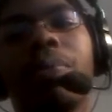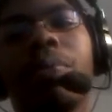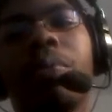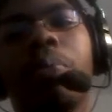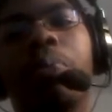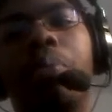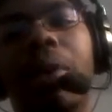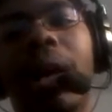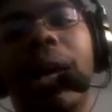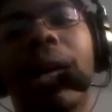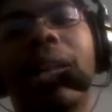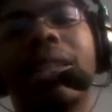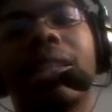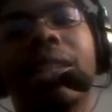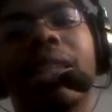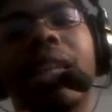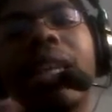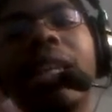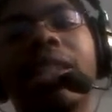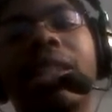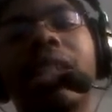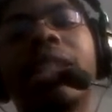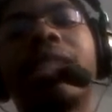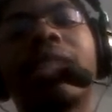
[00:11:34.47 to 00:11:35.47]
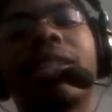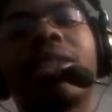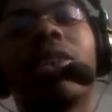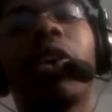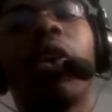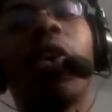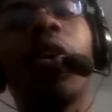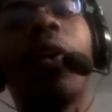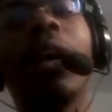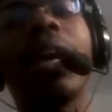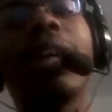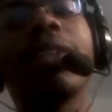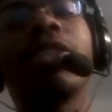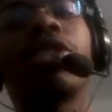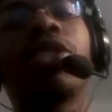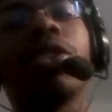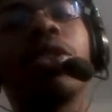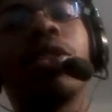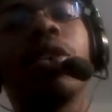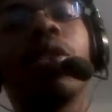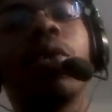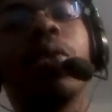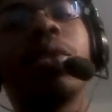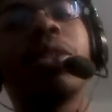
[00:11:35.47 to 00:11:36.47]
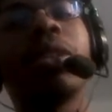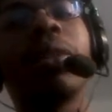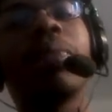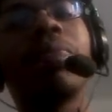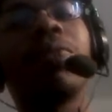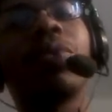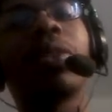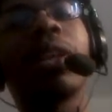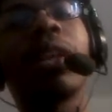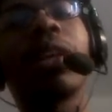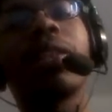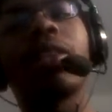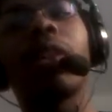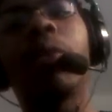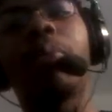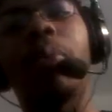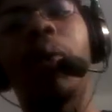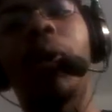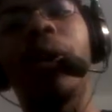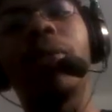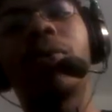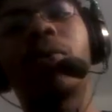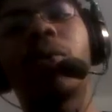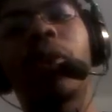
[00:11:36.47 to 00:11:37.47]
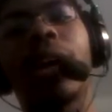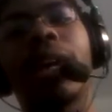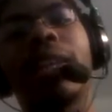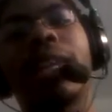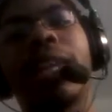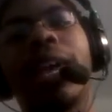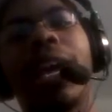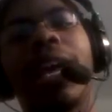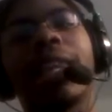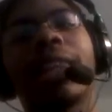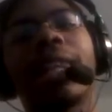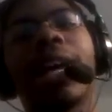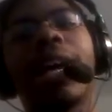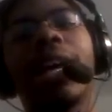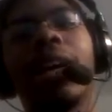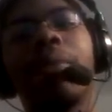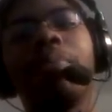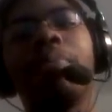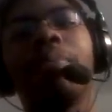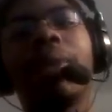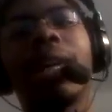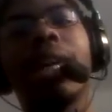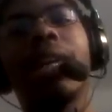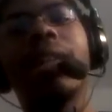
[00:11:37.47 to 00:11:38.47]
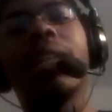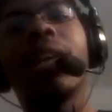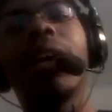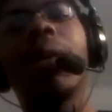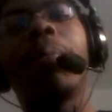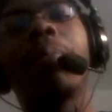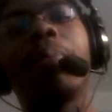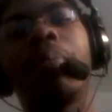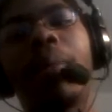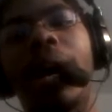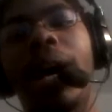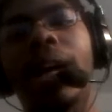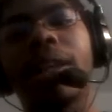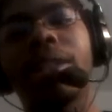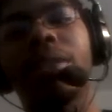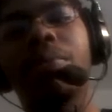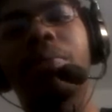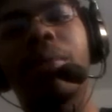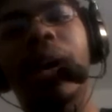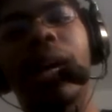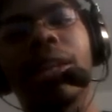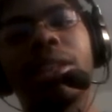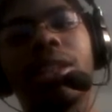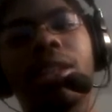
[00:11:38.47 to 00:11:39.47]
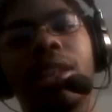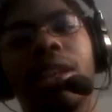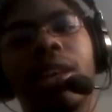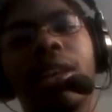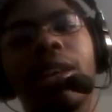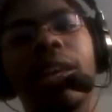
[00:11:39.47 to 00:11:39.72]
But she still introduced the boyfriend and let him meet Machia.